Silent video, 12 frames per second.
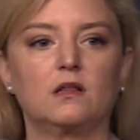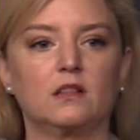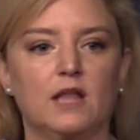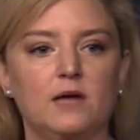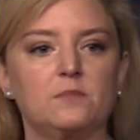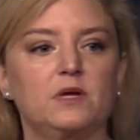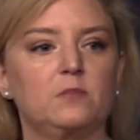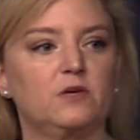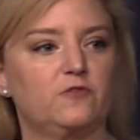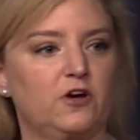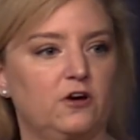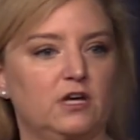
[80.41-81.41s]
Let me be
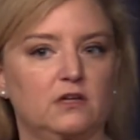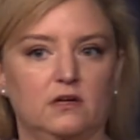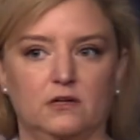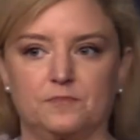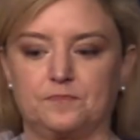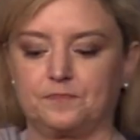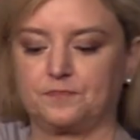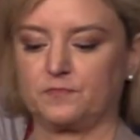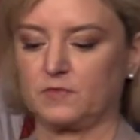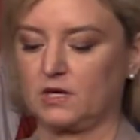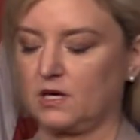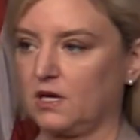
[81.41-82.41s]
very clear.
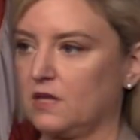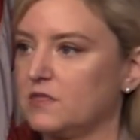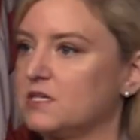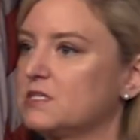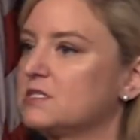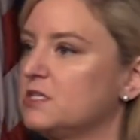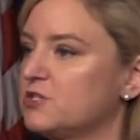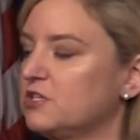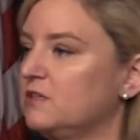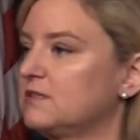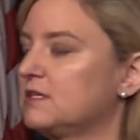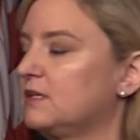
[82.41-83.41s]
The
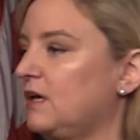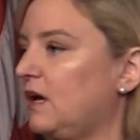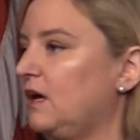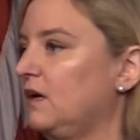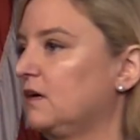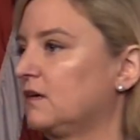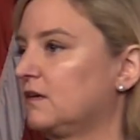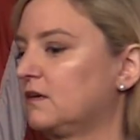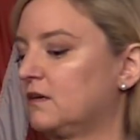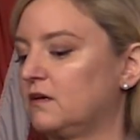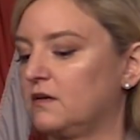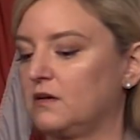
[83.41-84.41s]
decision today
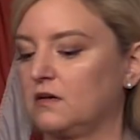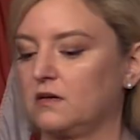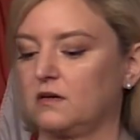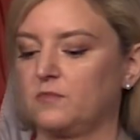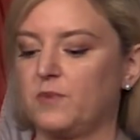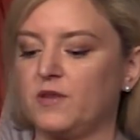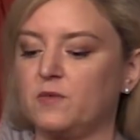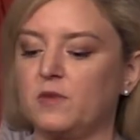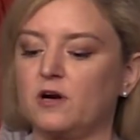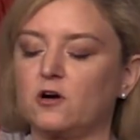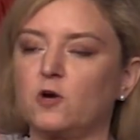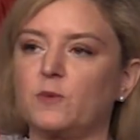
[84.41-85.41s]
by the
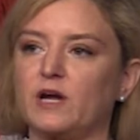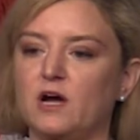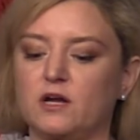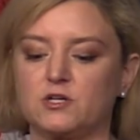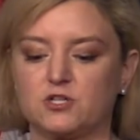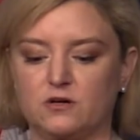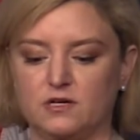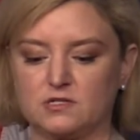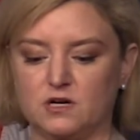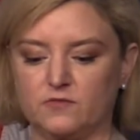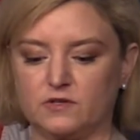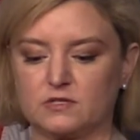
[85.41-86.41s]
Maricopa County Attorney's
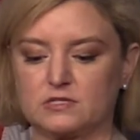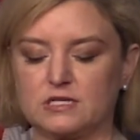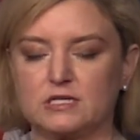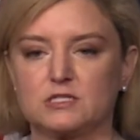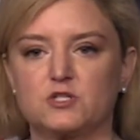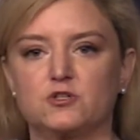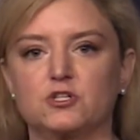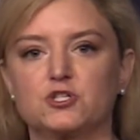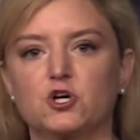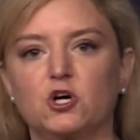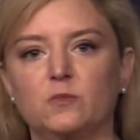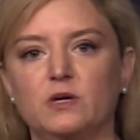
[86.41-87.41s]
Office is to
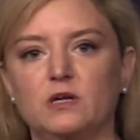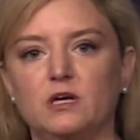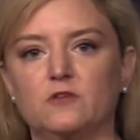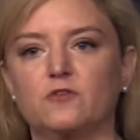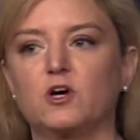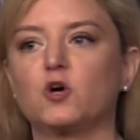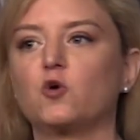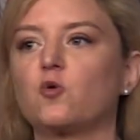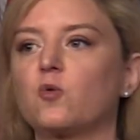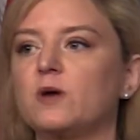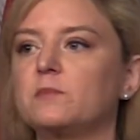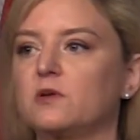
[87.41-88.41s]
determine if
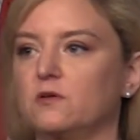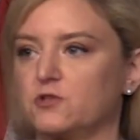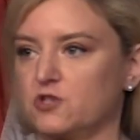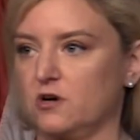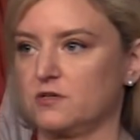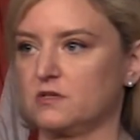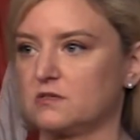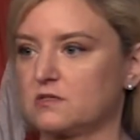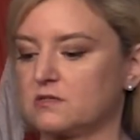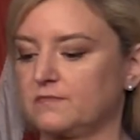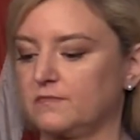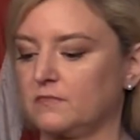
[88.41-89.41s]
criminal
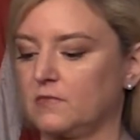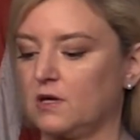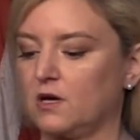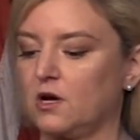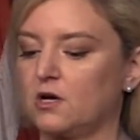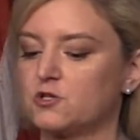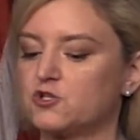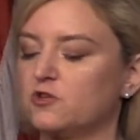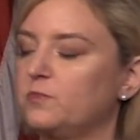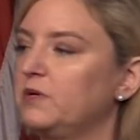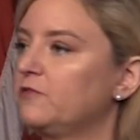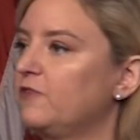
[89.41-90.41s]
charges
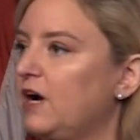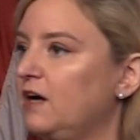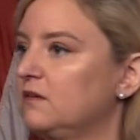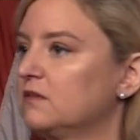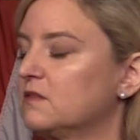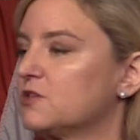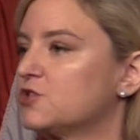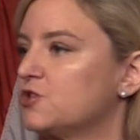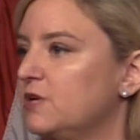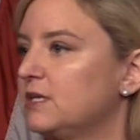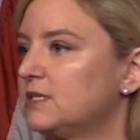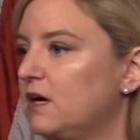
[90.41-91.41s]
should be filed in the
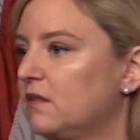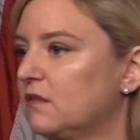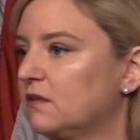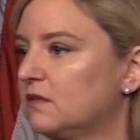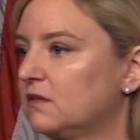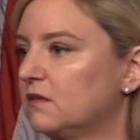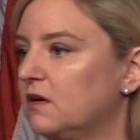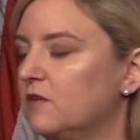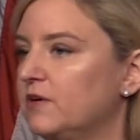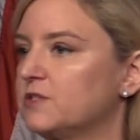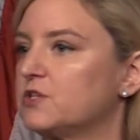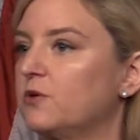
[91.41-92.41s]
shooting death
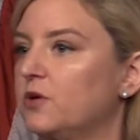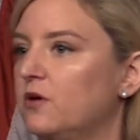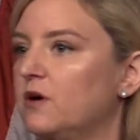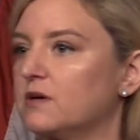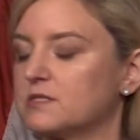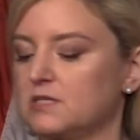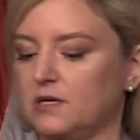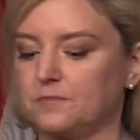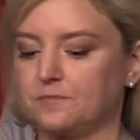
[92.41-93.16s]
of Antonio Arce.